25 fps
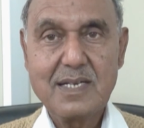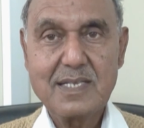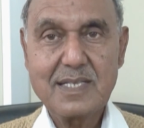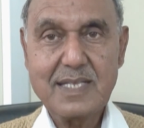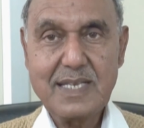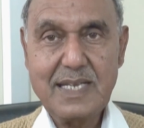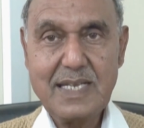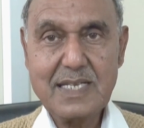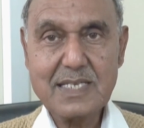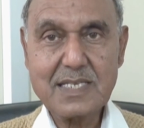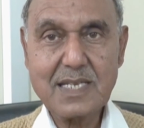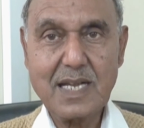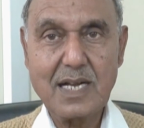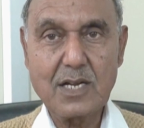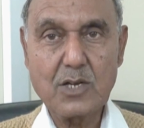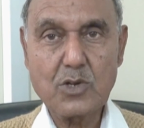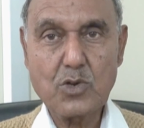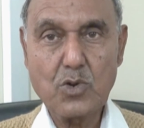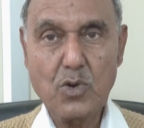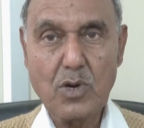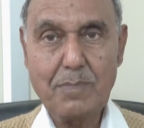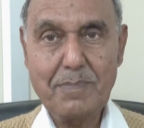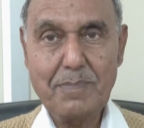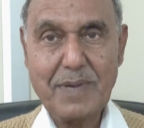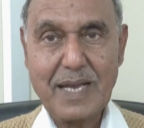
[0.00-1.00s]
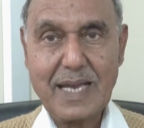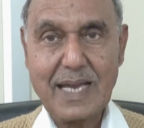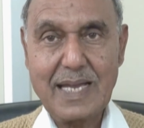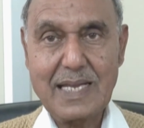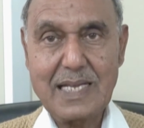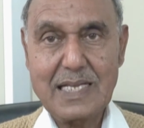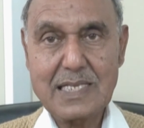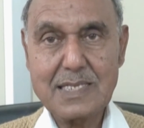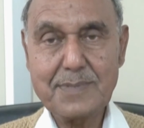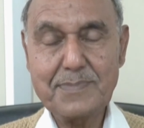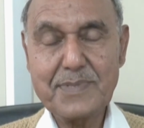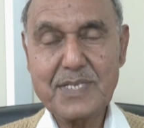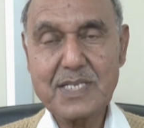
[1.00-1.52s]
These control
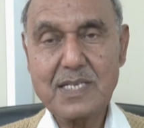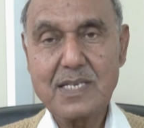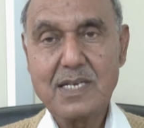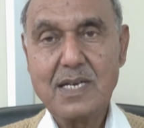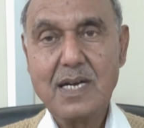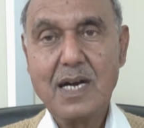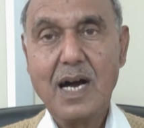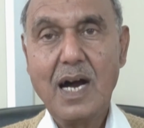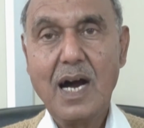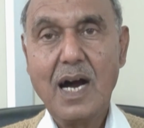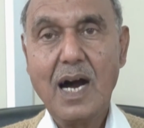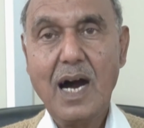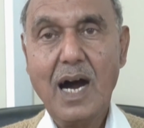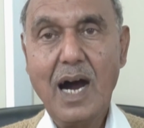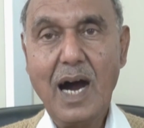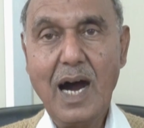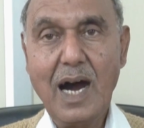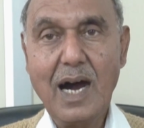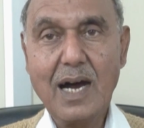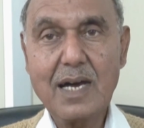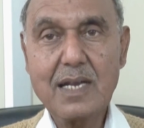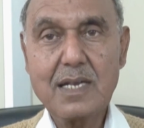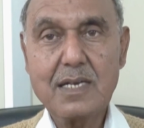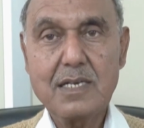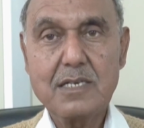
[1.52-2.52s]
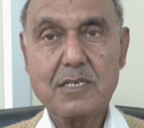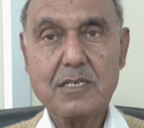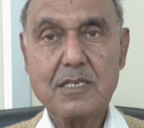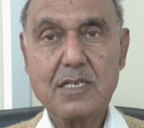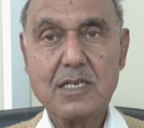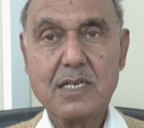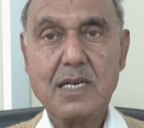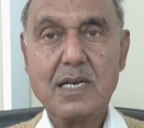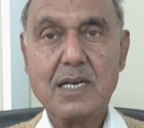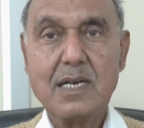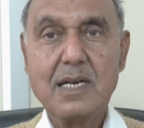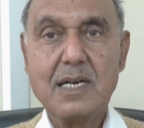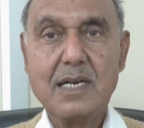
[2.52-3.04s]
mechanisms are
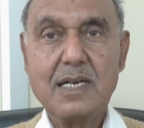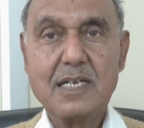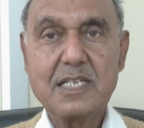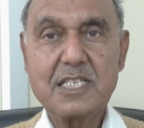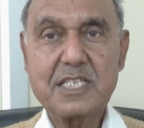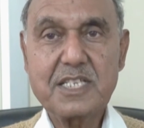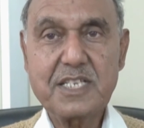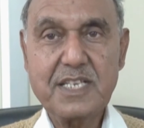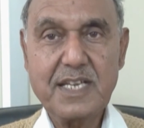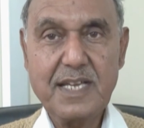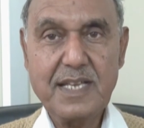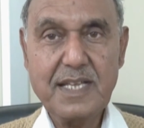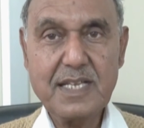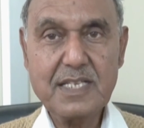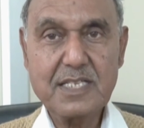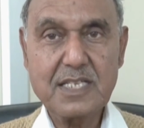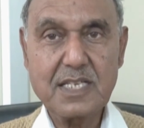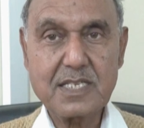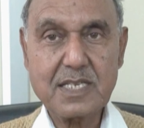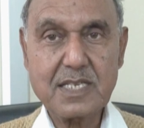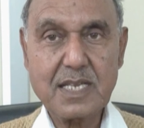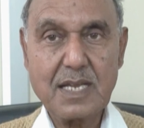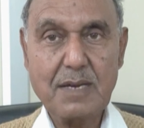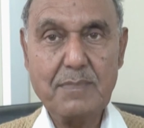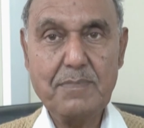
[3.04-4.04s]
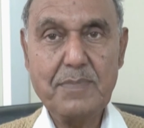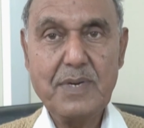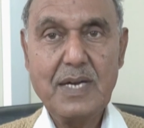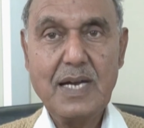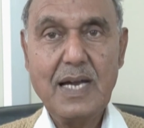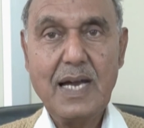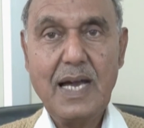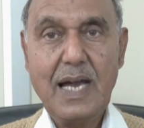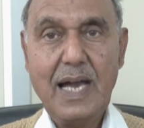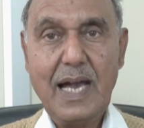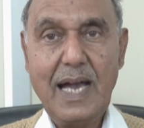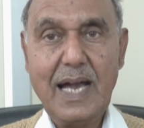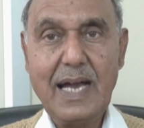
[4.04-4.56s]
steering
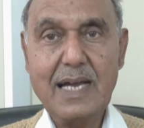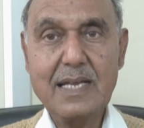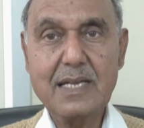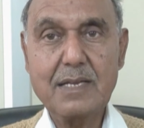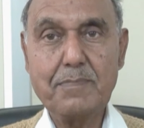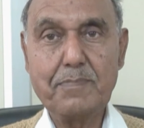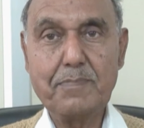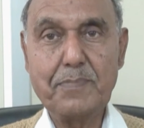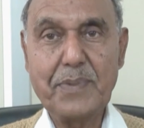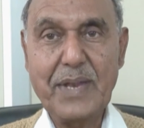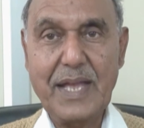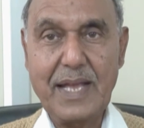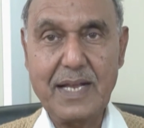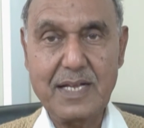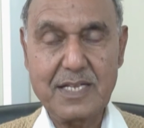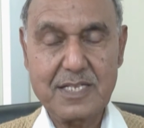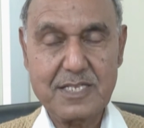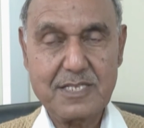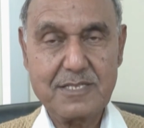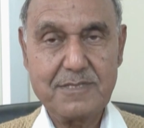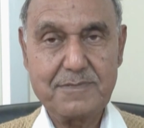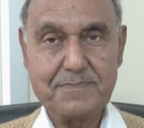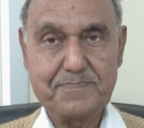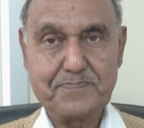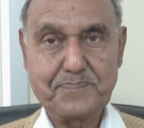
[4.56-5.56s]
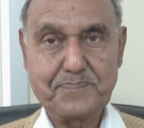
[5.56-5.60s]
system and brakes.